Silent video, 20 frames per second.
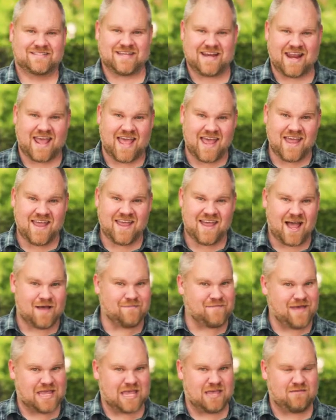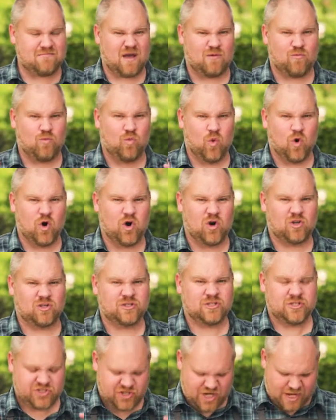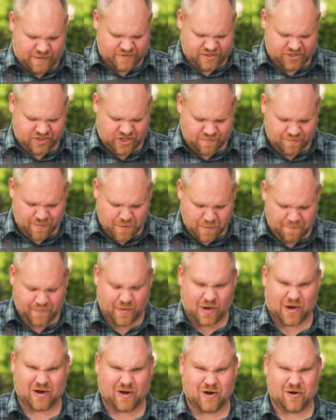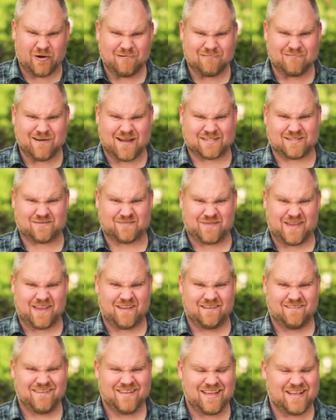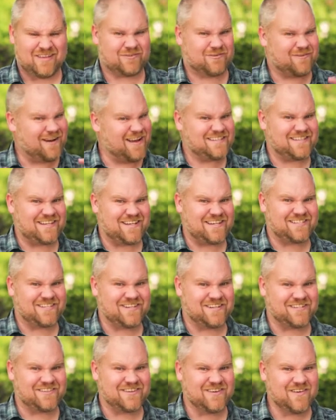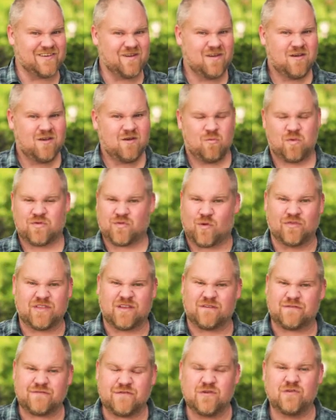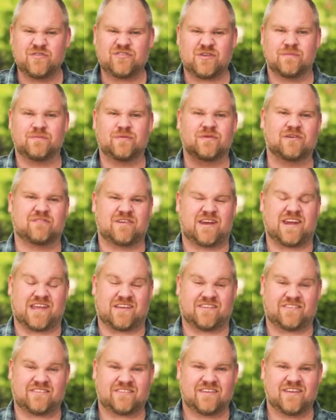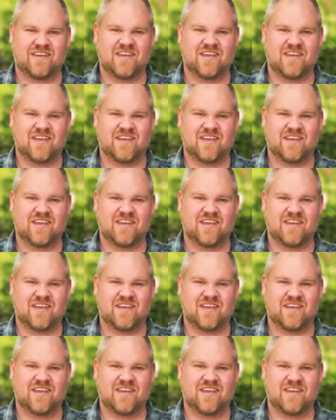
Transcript: Today, I'm making my world championship burger recipe. It's crazy easy to do with only a few simple ingredients.